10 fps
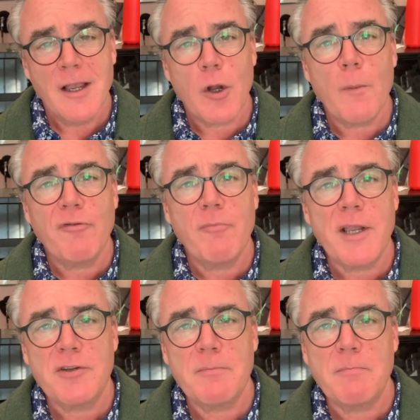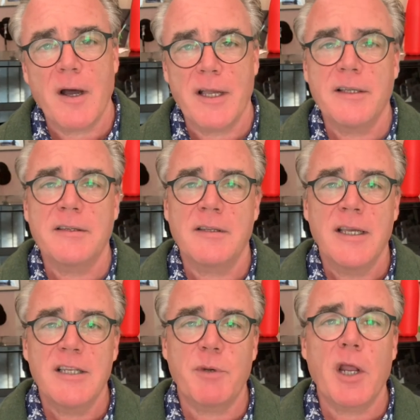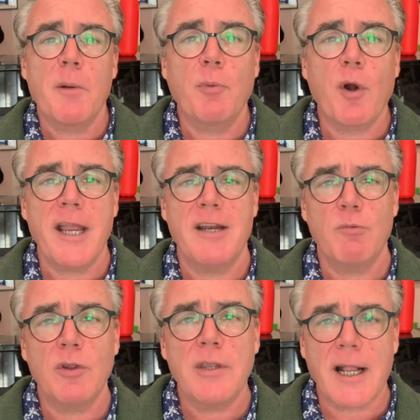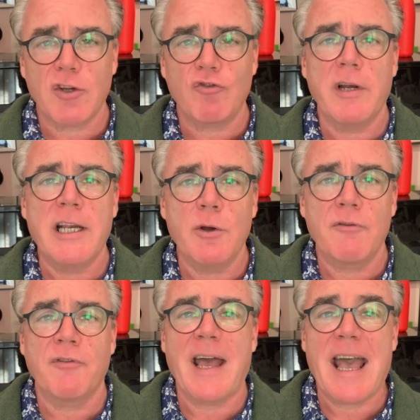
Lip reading: Confirmation bias is when our brain will naturally look for